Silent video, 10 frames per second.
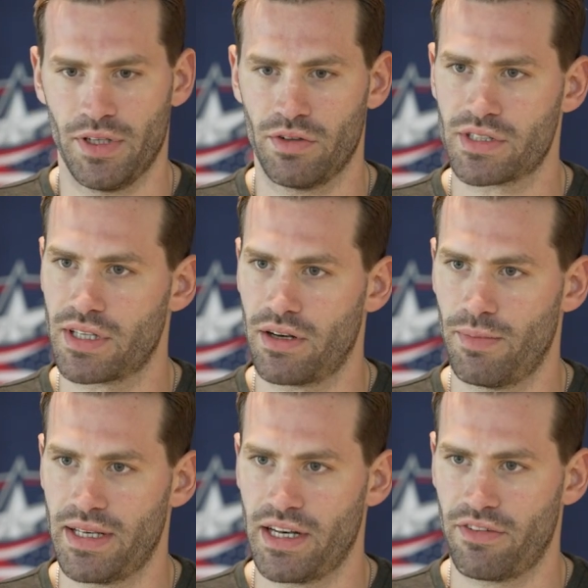You know, it's a little
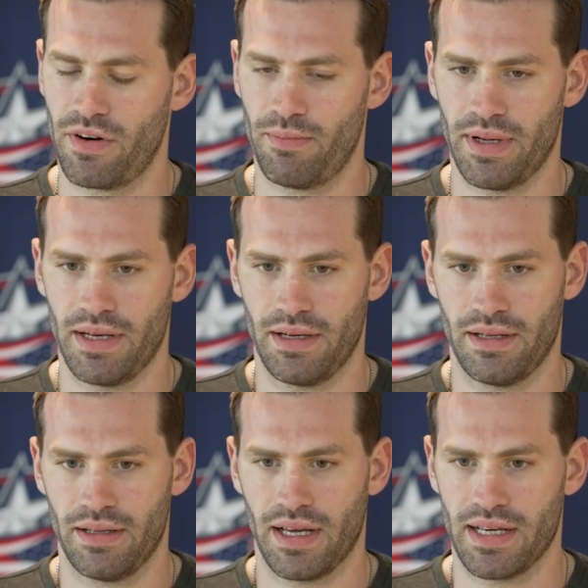bit different, but
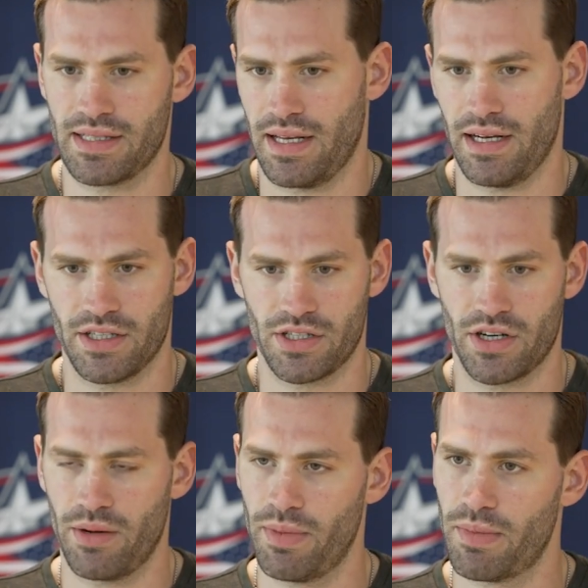like I said, I just
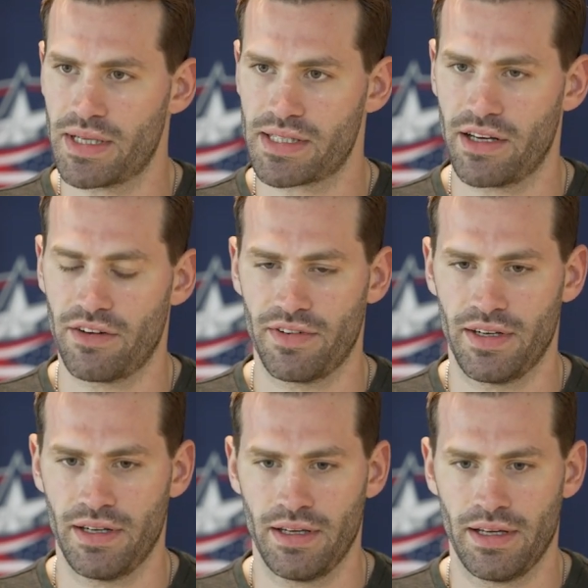try to be myself
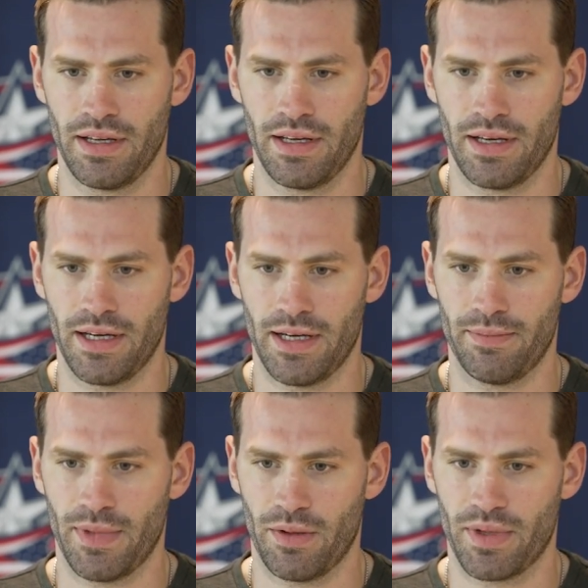
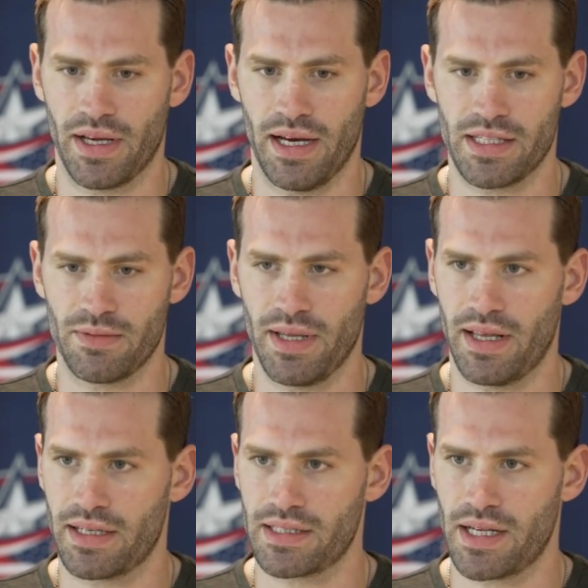and help the guys and be
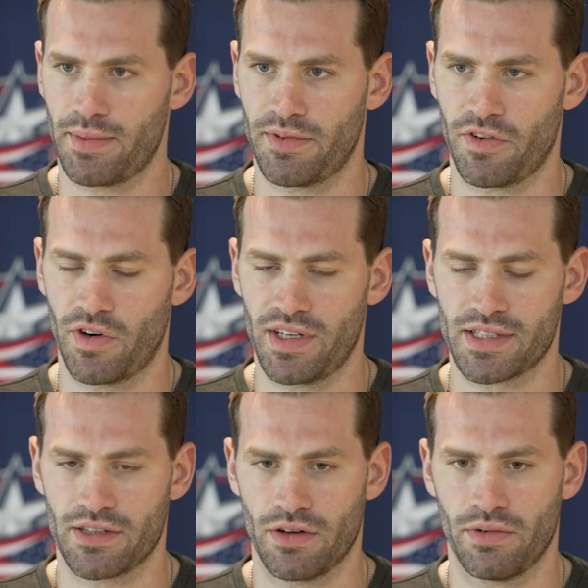that example for us.
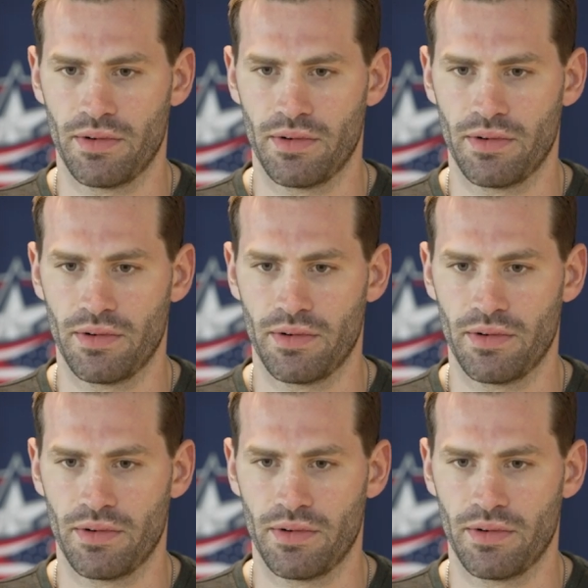So